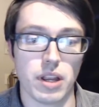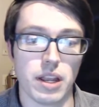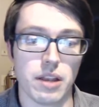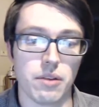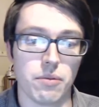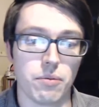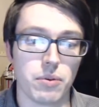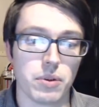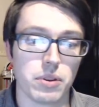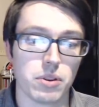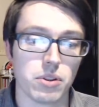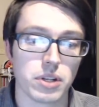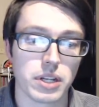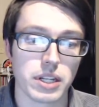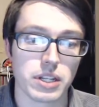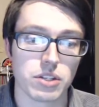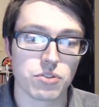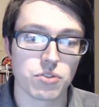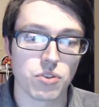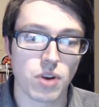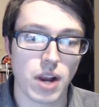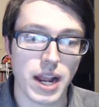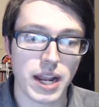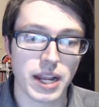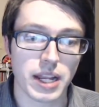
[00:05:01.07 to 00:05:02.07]
If we look at
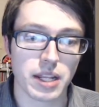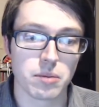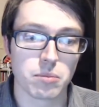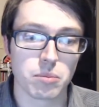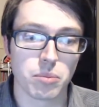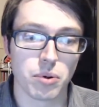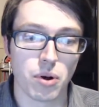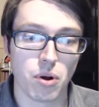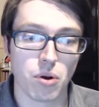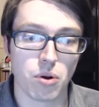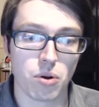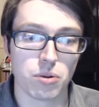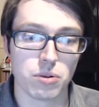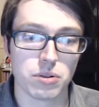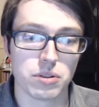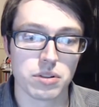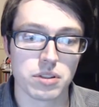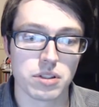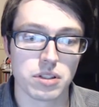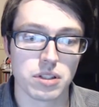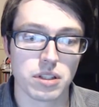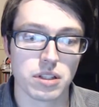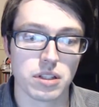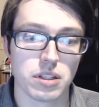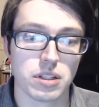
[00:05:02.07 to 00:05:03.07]
Dragon
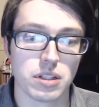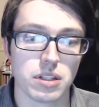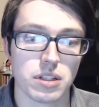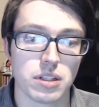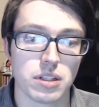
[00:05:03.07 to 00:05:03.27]
Pulse,